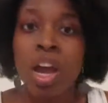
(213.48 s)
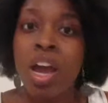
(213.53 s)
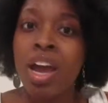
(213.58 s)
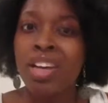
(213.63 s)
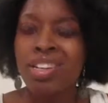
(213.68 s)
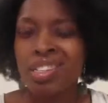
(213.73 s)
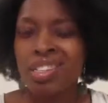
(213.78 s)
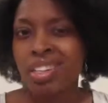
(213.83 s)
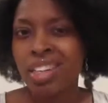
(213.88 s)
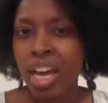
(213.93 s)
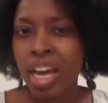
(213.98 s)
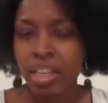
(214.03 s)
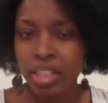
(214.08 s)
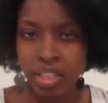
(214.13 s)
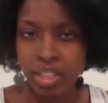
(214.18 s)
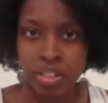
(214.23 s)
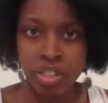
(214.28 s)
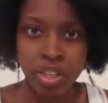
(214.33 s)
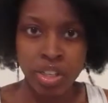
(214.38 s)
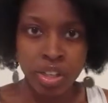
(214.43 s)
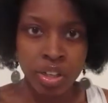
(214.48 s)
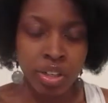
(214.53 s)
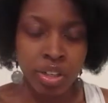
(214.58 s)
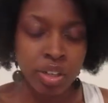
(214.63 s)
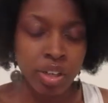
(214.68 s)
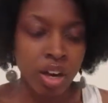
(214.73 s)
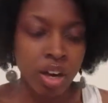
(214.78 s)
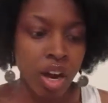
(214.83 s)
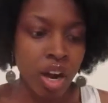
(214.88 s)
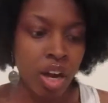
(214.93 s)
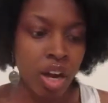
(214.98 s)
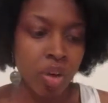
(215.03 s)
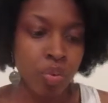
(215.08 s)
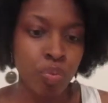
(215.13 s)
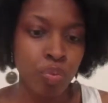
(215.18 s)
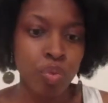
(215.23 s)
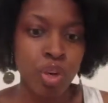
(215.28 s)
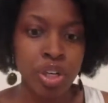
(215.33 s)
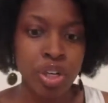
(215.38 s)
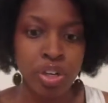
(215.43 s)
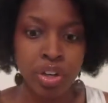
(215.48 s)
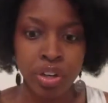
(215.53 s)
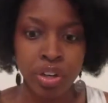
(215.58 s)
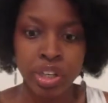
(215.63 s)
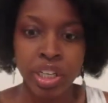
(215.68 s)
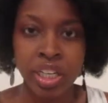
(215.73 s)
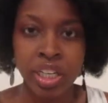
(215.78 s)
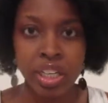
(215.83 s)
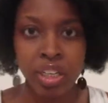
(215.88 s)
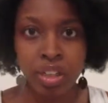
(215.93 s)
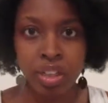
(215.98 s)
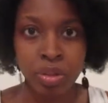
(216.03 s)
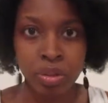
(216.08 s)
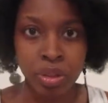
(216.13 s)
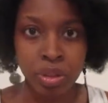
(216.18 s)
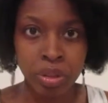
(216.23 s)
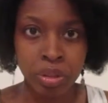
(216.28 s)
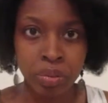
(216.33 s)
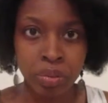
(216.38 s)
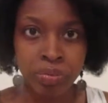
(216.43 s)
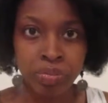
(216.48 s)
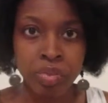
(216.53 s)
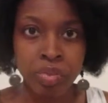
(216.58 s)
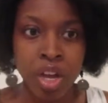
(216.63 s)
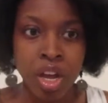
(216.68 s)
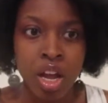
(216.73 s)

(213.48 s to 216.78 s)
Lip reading: and it's a lot easier when you're eating local.